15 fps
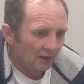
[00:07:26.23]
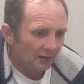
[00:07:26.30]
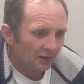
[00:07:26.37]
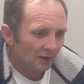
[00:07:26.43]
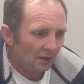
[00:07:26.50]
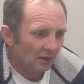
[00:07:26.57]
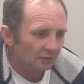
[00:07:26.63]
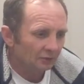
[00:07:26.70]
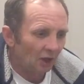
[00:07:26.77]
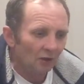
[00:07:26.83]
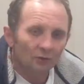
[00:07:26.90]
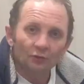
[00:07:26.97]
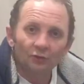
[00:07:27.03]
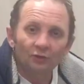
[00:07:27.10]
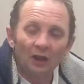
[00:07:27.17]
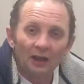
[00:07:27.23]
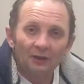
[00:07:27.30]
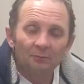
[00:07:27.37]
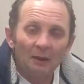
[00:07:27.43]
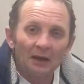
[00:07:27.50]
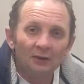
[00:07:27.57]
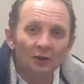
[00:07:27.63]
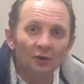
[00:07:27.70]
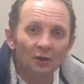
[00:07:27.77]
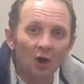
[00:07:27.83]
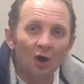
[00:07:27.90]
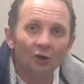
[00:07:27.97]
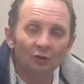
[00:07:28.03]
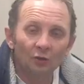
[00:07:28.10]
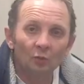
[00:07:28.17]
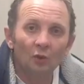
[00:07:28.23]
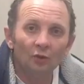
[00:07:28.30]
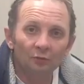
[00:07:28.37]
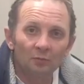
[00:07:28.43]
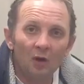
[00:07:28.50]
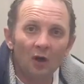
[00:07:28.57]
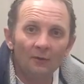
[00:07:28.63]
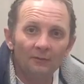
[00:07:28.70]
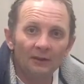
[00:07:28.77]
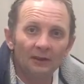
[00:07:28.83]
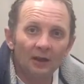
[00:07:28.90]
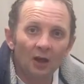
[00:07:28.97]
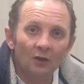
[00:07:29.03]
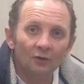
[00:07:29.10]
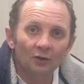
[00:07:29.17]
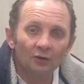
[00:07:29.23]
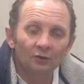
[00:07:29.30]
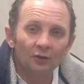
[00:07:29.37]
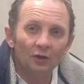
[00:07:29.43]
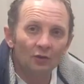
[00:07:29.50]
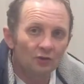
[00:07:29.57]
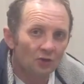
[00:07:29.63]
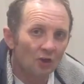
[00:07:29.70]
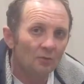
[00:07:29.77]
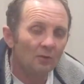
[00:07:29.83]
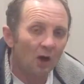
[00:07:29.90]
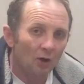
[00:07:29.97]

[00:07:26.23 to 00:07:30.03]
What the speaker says: You know, don't expect you guys to watch my videos on YouTube.